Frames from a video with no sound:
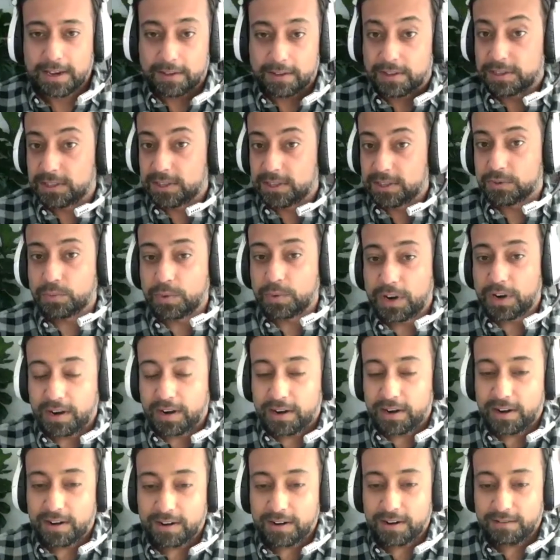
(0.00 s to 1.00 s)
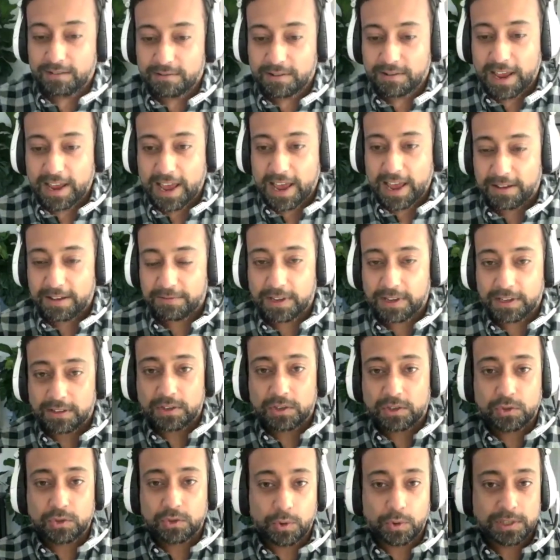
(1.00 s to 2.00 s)
Now, this is where
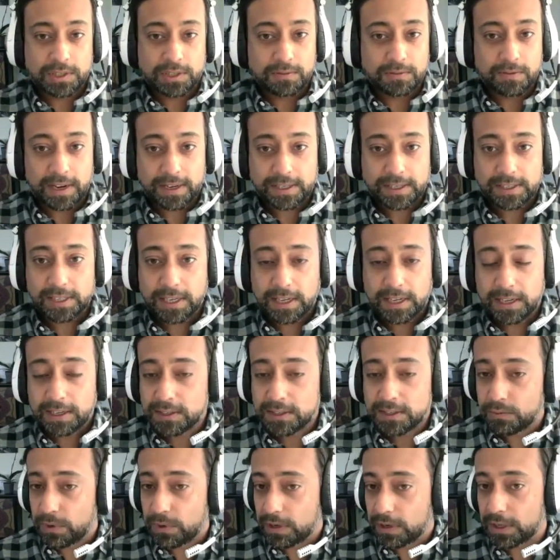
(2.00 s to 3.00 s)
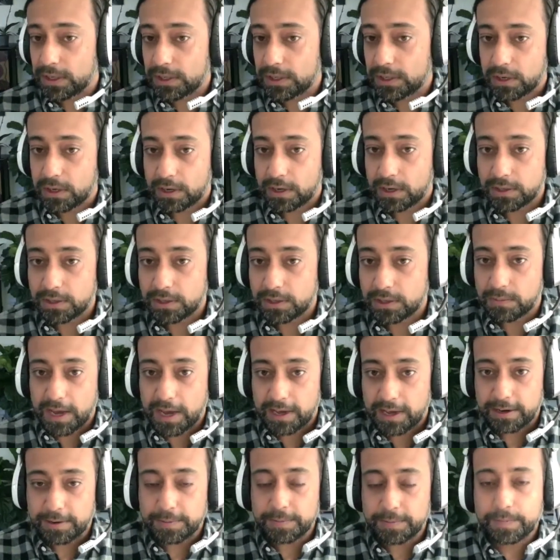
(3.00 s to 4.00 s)
having the choice in vaccines really starts to
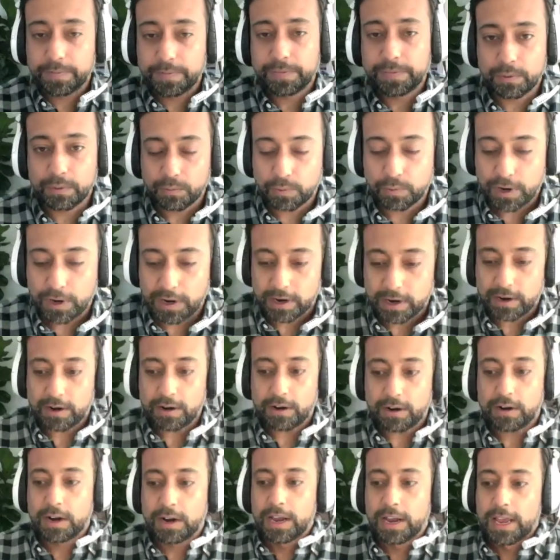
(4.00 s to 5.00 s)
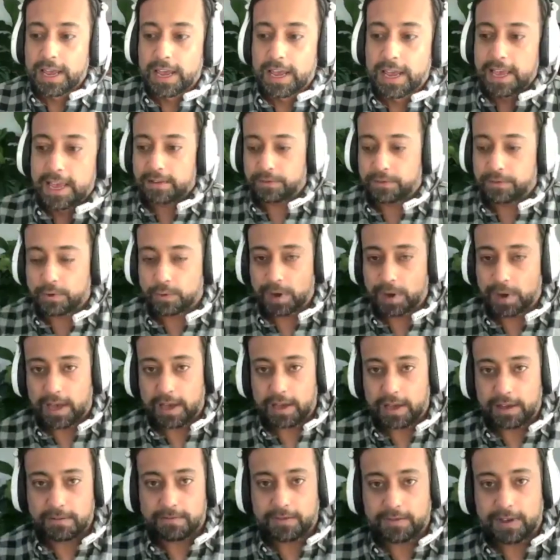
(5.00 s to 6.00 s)
matter, where if you
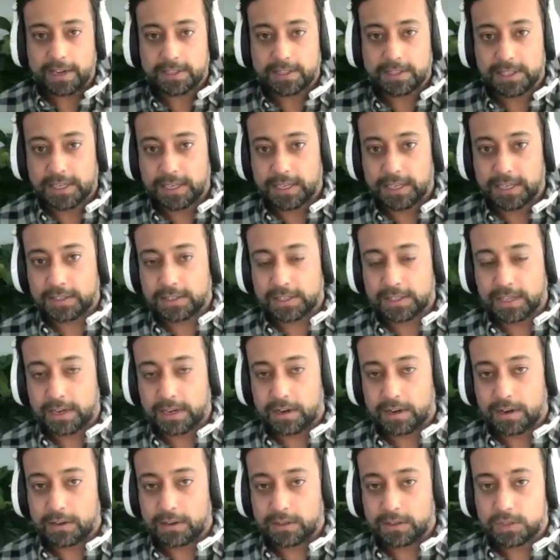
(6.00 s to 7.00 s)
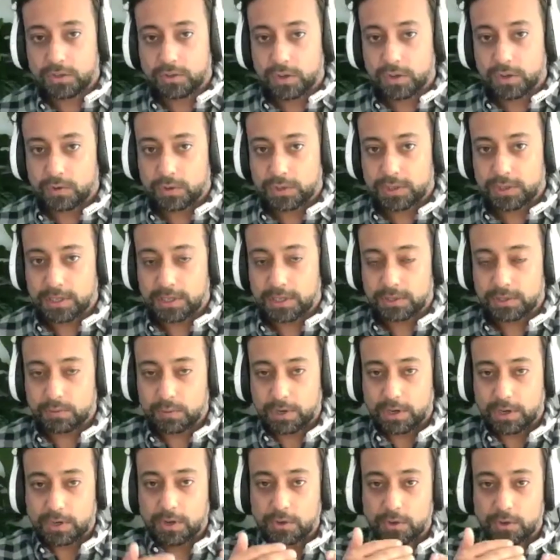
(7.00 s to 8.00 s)
have vaccines that are 2
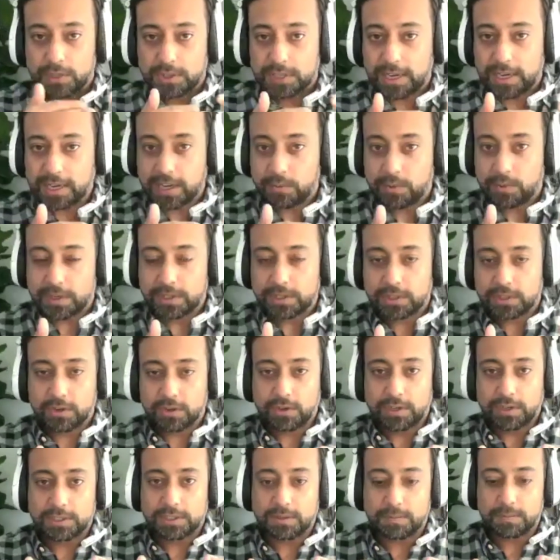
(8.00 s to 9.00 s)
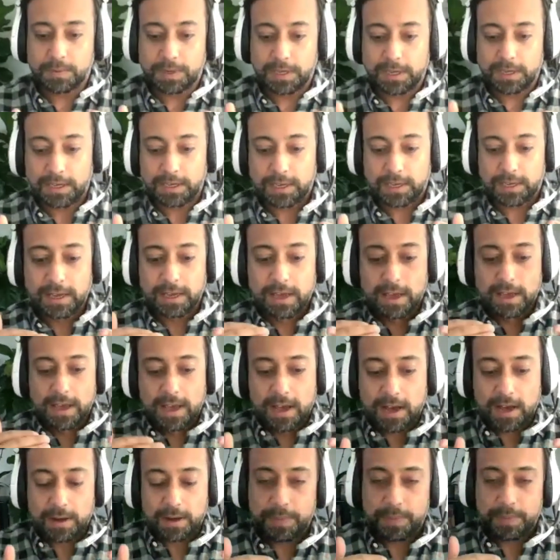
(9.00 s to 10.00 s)
doses, where the second one's going to be
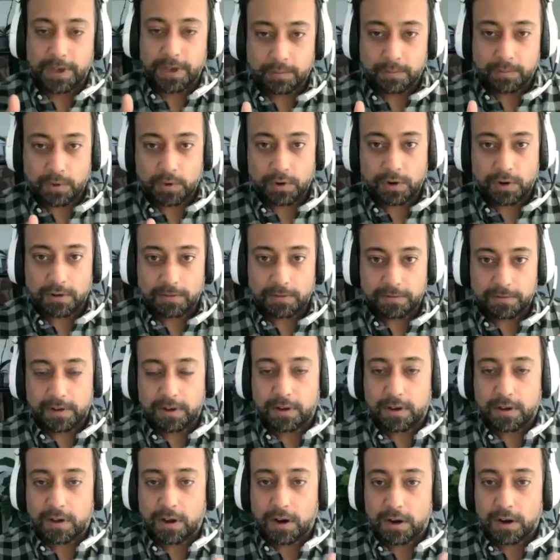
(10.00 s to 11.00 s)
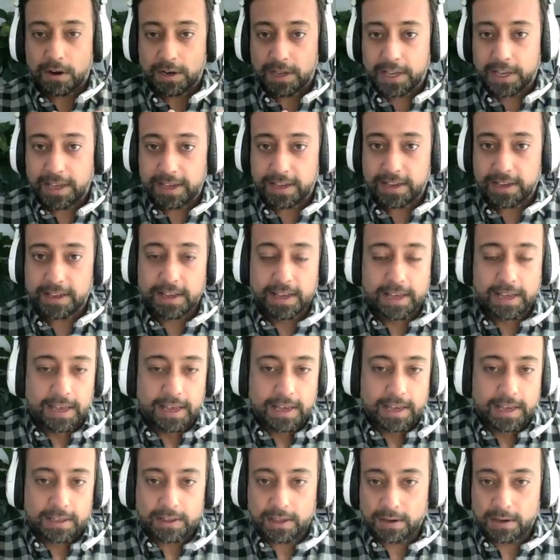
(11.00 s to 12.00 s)
a bit more of a hard hit,